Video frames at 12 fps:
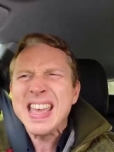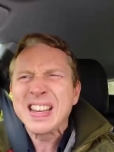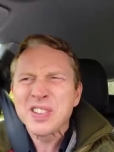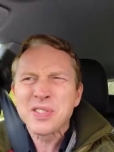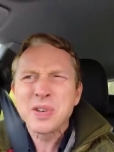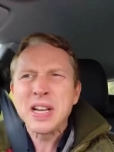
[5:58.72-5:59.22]
it
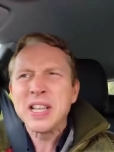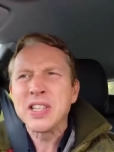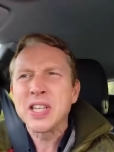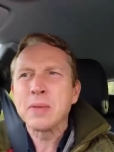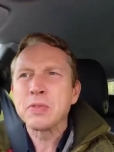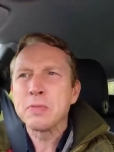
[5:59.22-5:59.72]
really
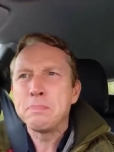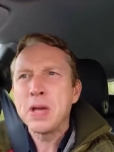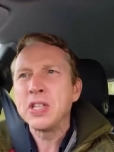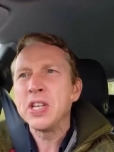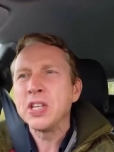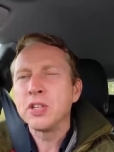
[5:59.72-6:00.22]
seems a
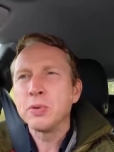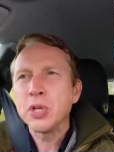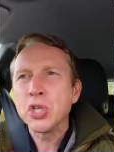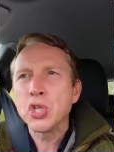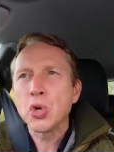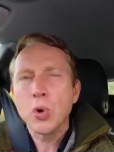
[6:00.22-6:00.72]
pity to
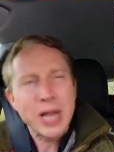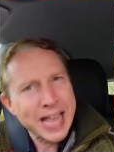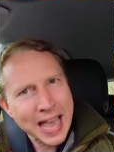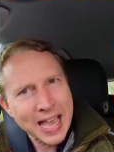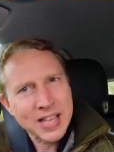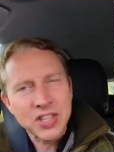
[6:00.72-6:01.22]
enjoy
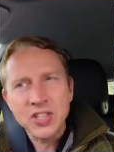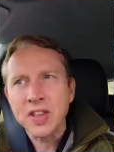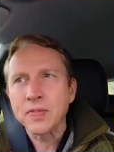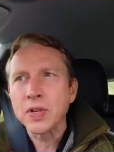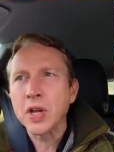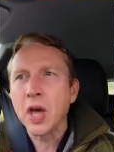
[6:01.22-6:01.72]

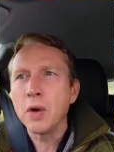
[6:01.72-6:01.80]
A7